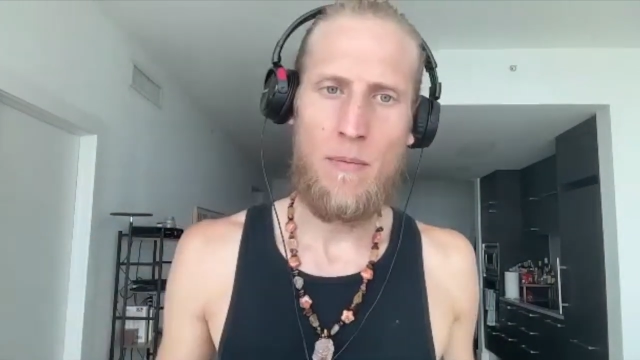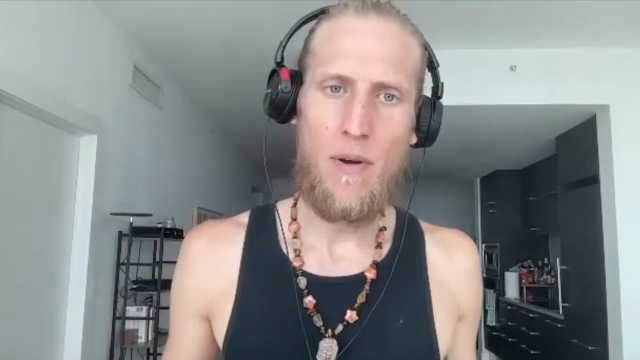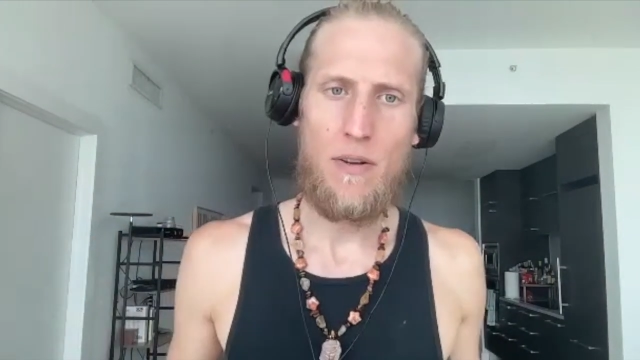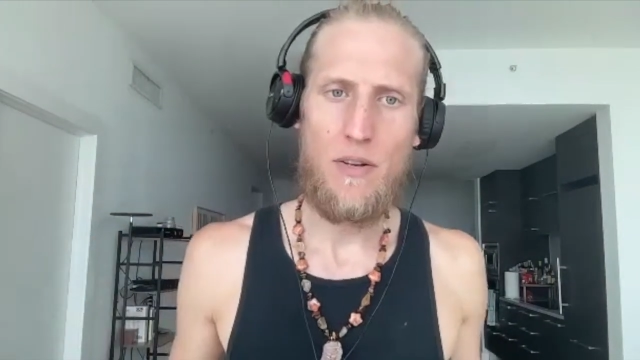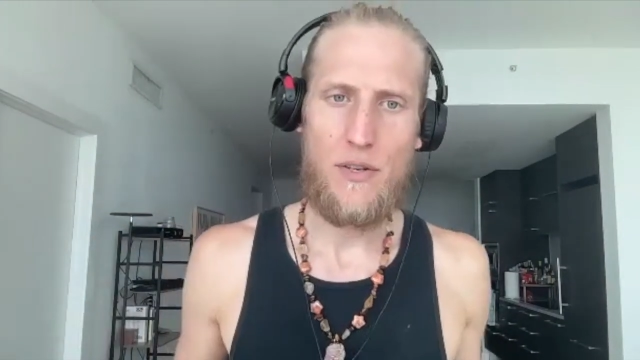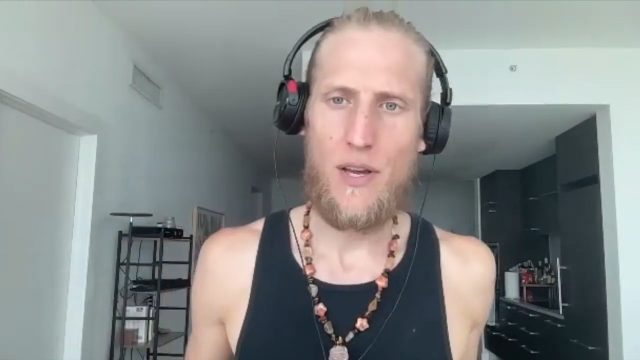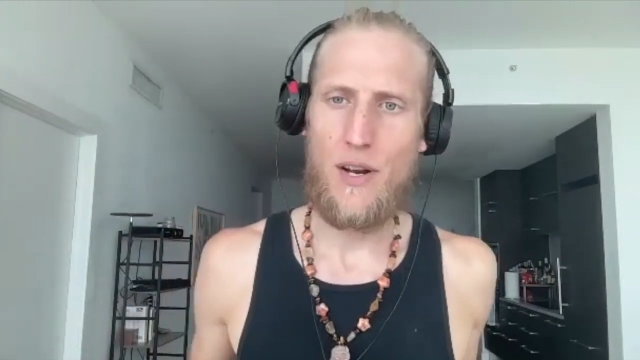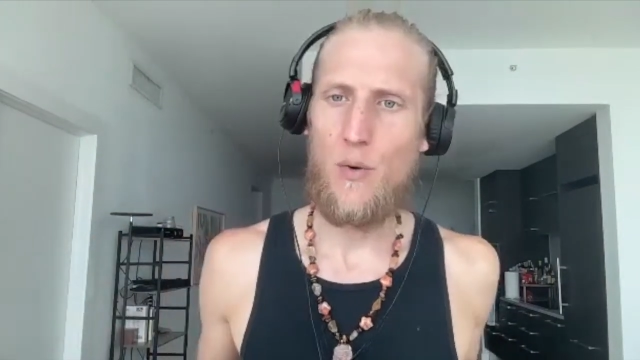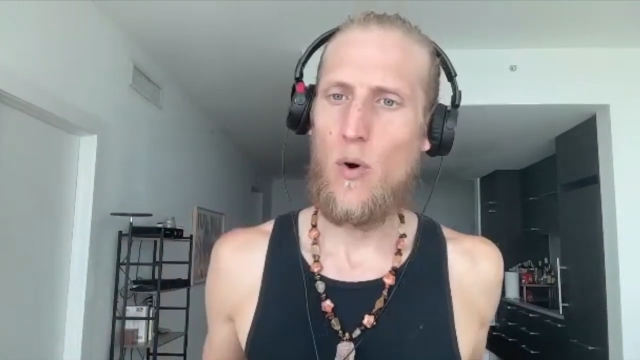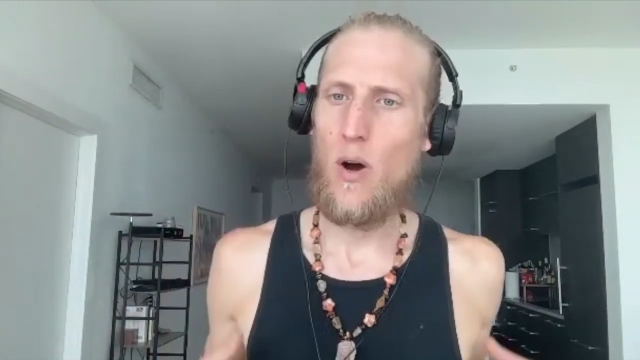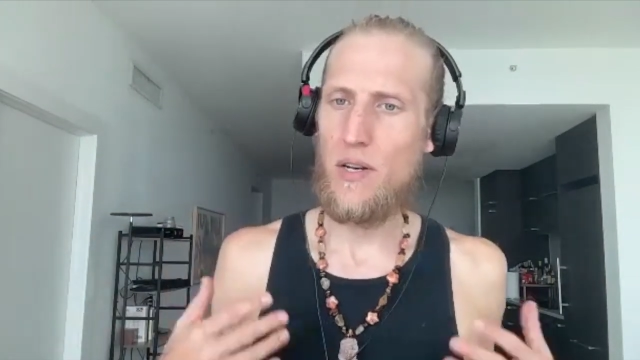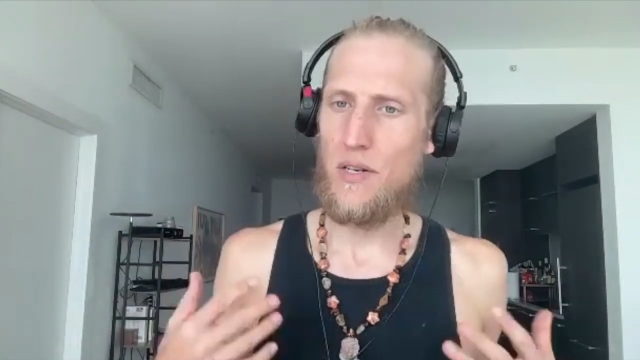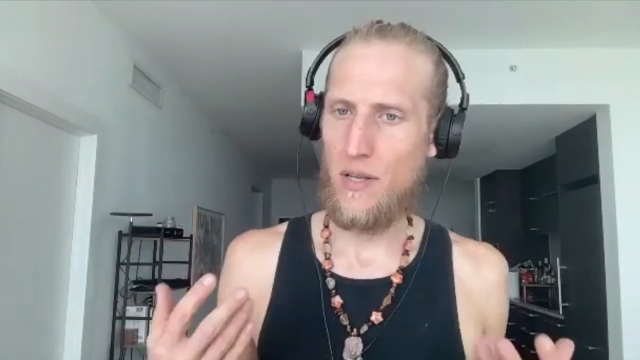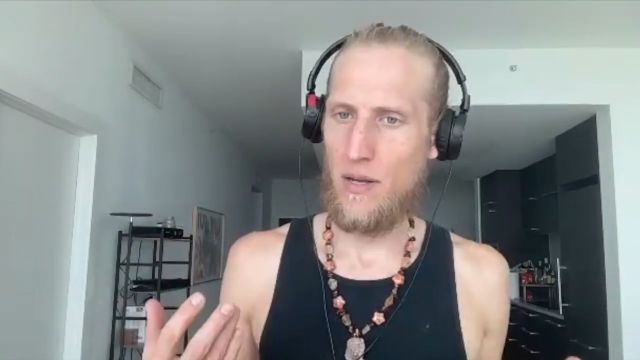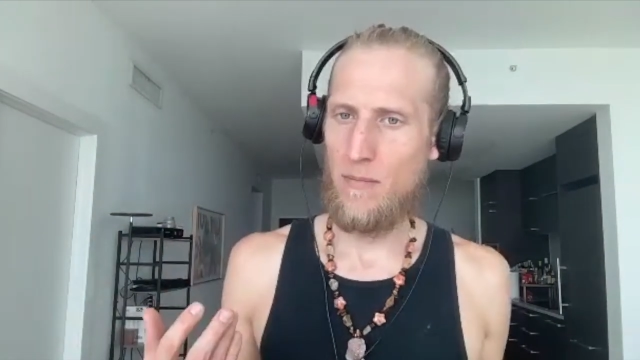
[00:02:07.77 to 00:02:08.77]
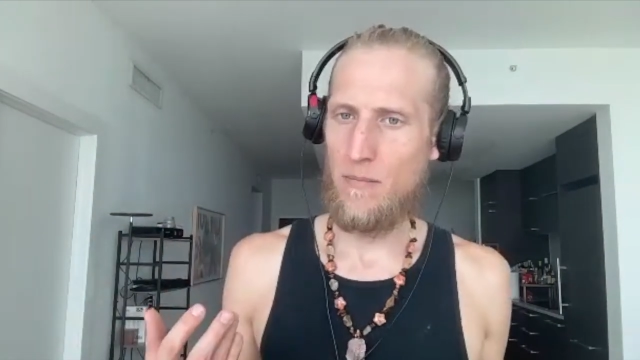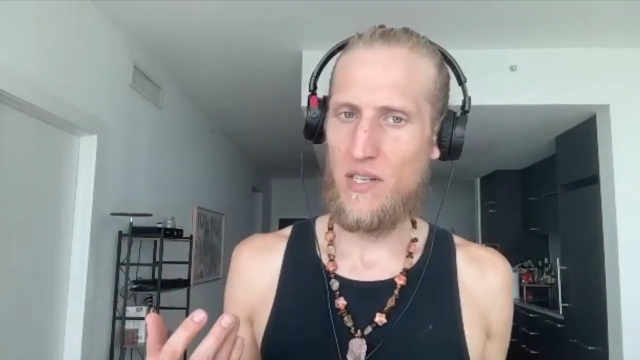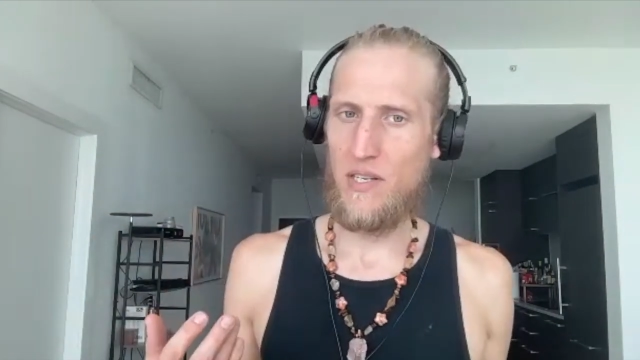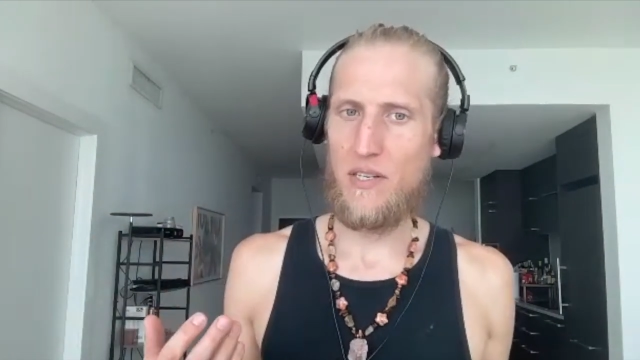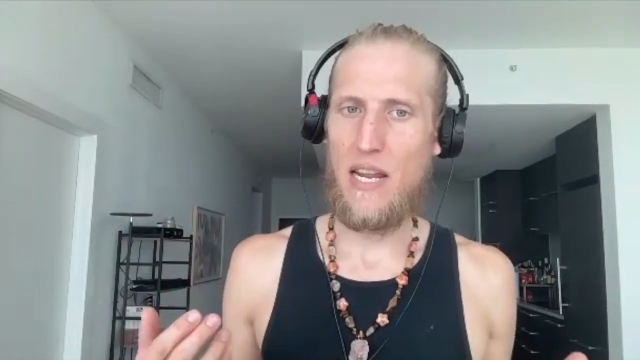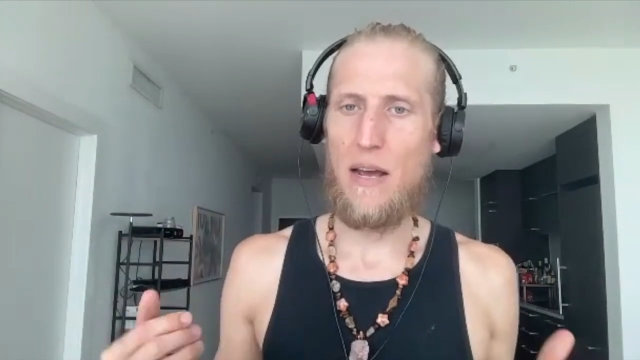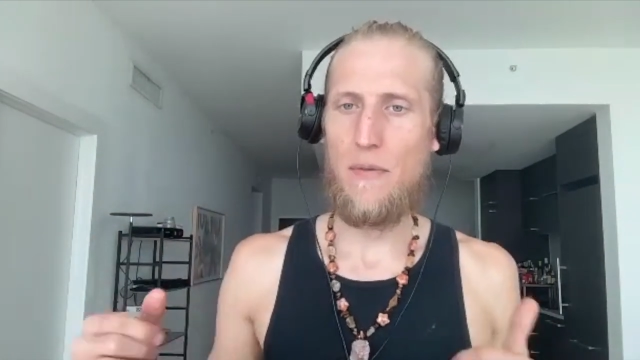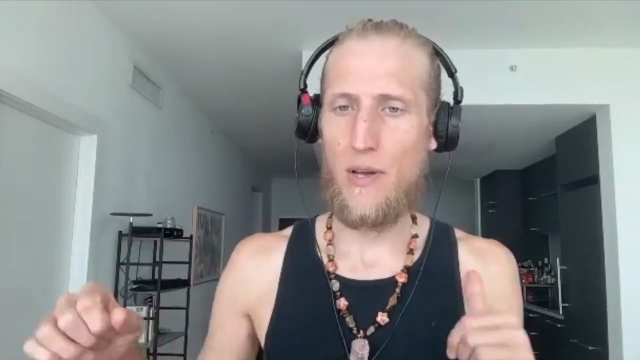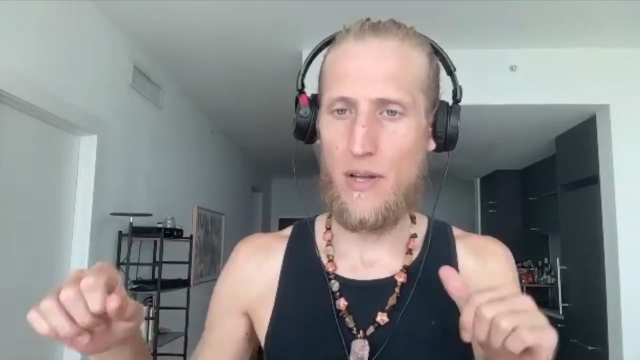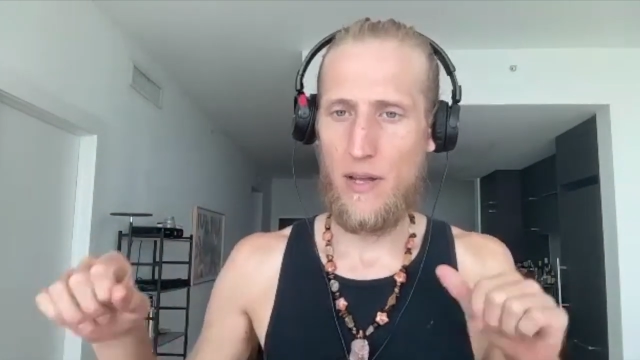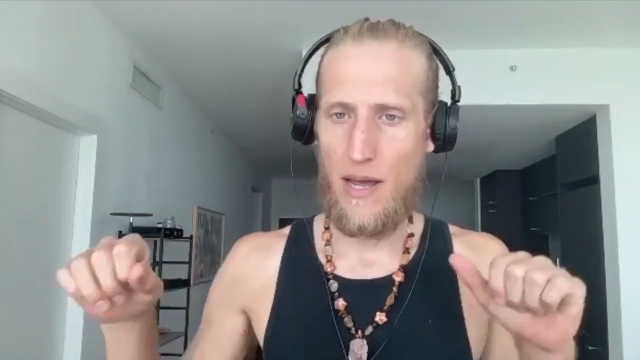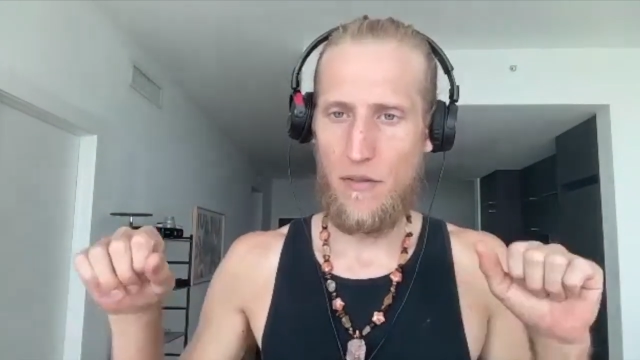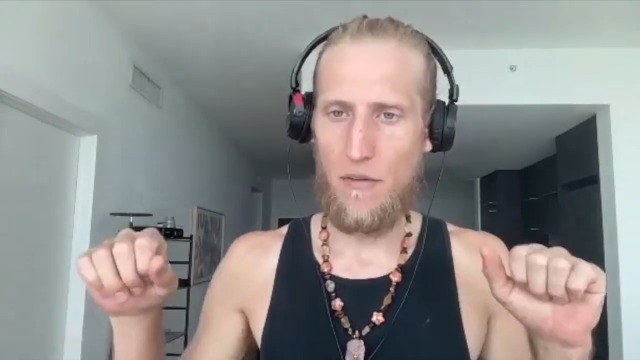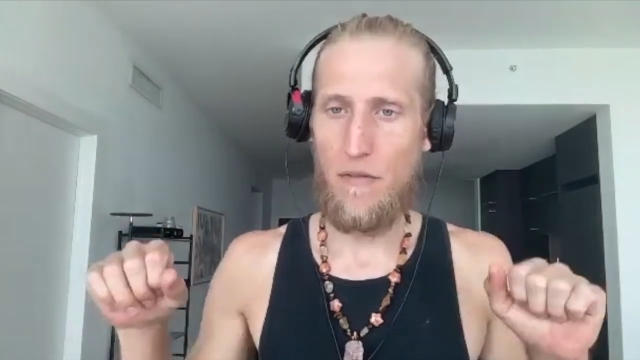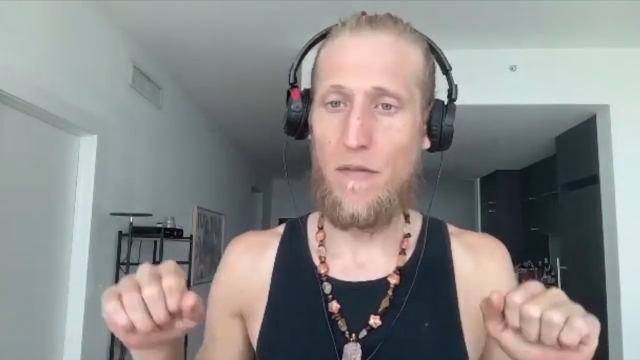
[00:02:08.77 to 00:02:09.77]
I just kind of watched them to see how the
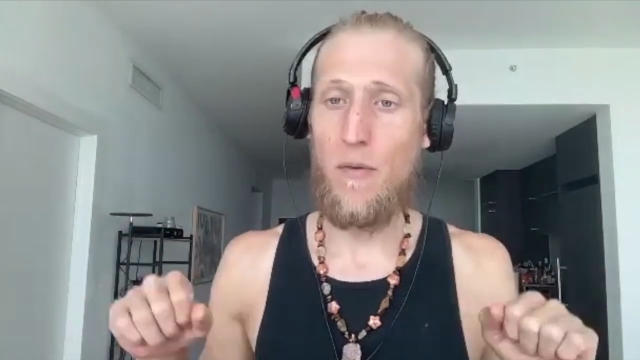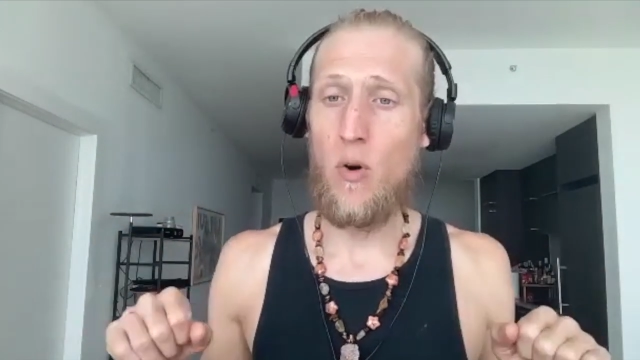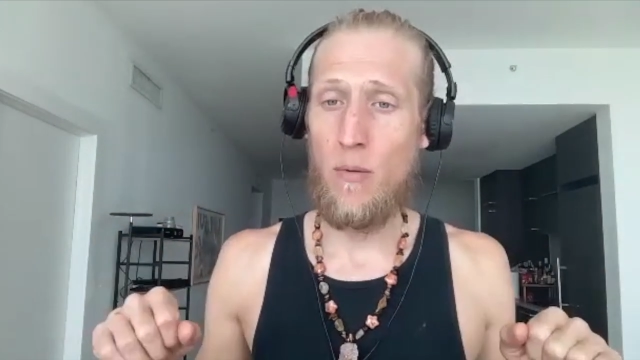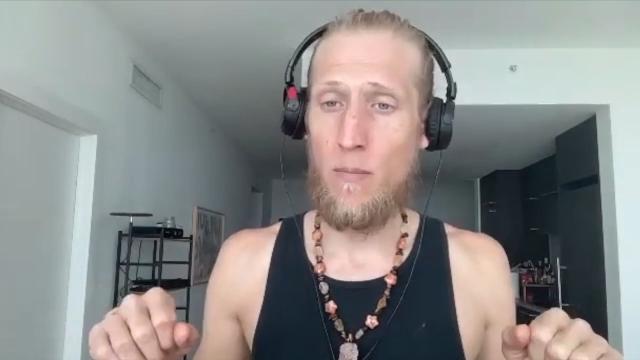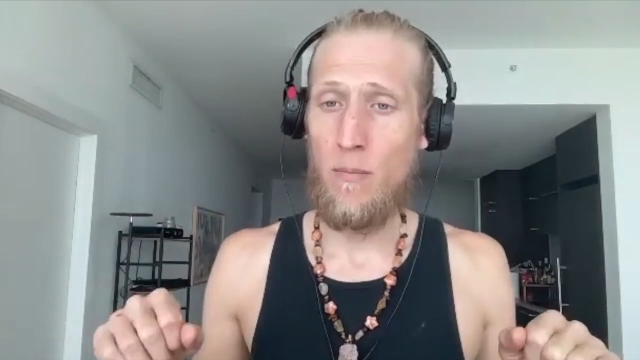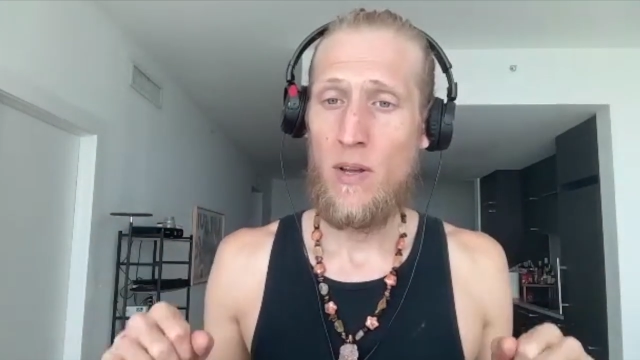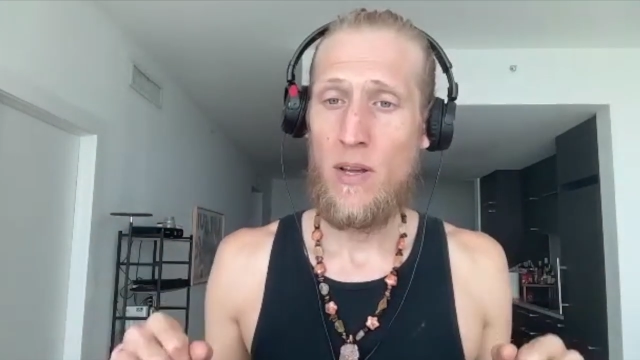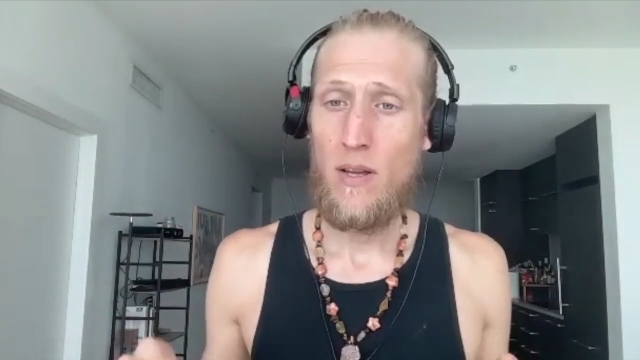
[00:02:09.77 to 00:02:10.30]
how the form